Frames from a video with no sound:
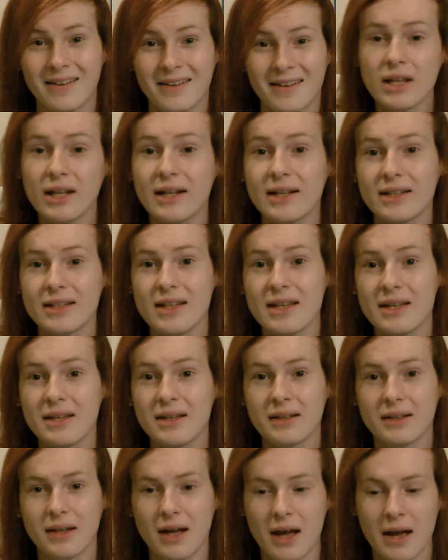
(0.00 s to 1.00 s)
She liked
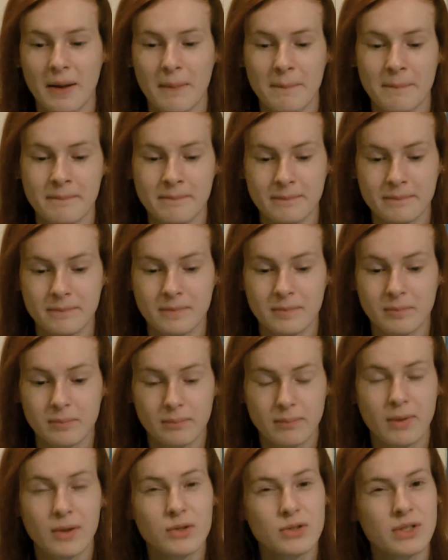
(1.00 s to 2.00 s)
it, um,
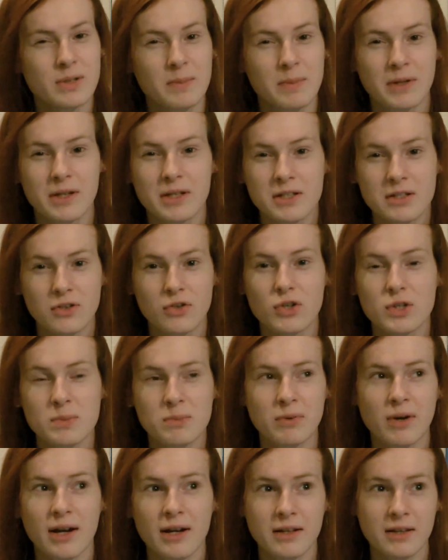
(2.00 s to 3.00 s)
mostly because of
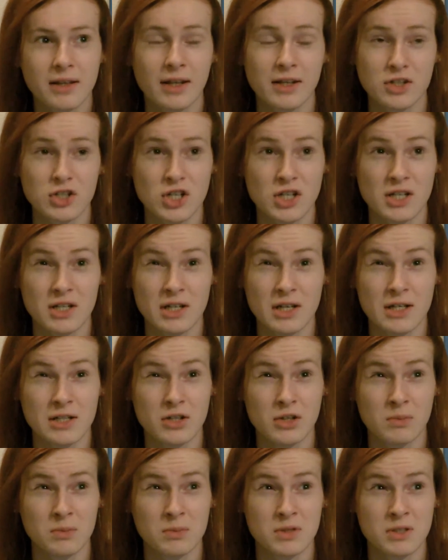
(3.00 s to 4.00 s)
Chris Pratt. Like, she
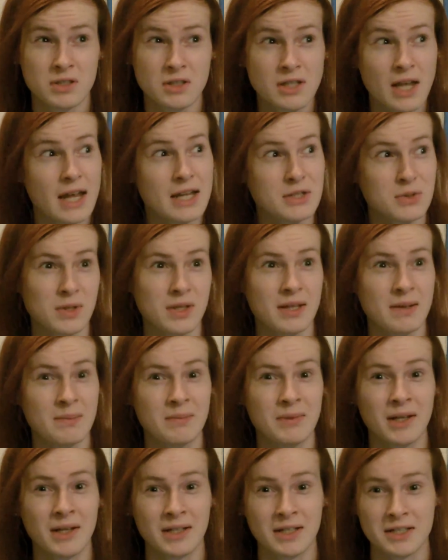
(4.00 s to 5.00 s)
is obsessed with
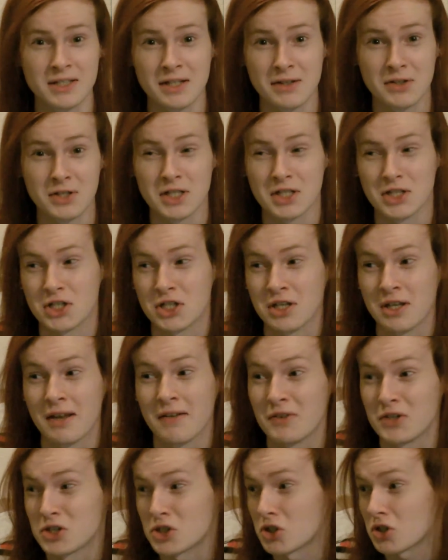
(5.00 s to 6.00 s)
him. Like, seriously, she
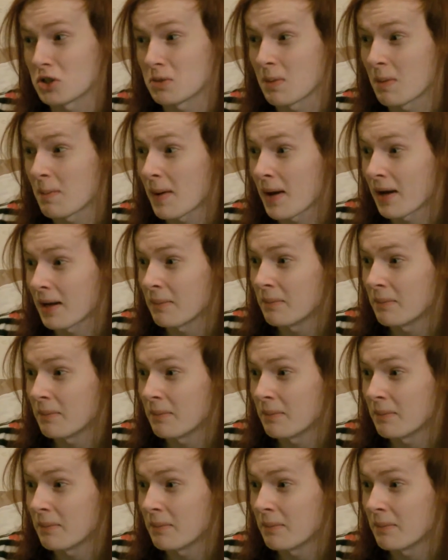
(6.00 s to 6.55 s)
never shuts up